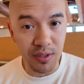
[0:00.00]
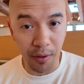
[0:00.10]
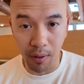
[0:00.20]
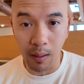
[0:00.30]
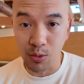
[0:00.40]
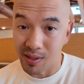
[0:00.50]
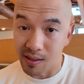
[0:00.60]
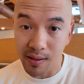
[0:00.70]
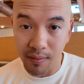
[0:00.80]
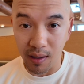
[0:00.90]
and crabs when you
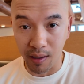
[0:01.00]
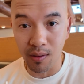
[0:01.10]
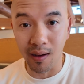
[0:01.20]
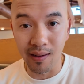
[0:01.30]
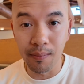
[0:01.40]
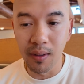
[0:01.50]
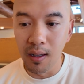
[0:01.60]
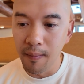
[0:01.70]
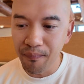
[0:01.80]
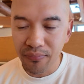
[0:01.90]
eat it, like I am,
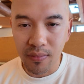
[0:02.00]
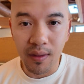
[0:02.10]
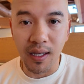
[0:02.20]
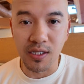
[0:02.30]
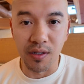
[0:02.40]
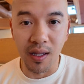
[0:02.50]
that's a